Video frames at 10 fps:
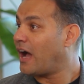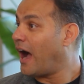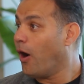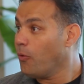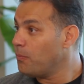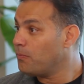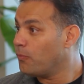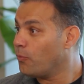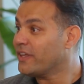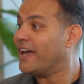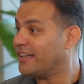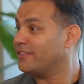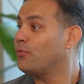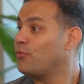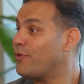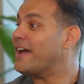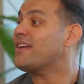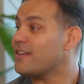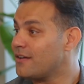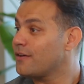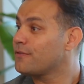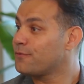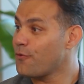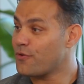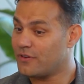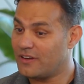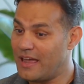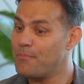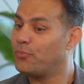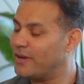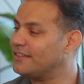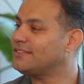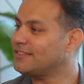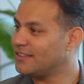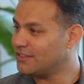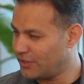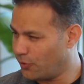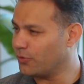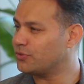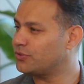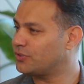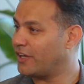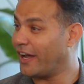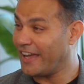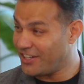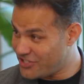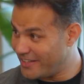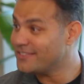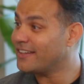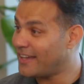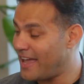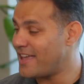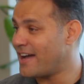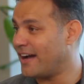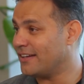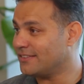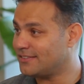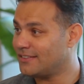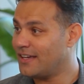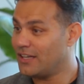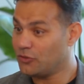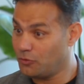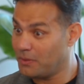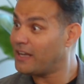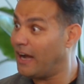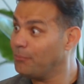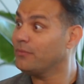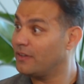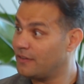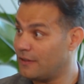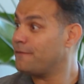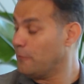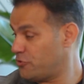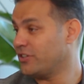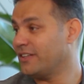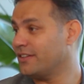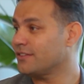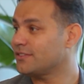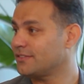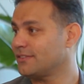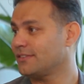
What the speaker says: How we get ready for embracing those agentic AIs to become the future leaders?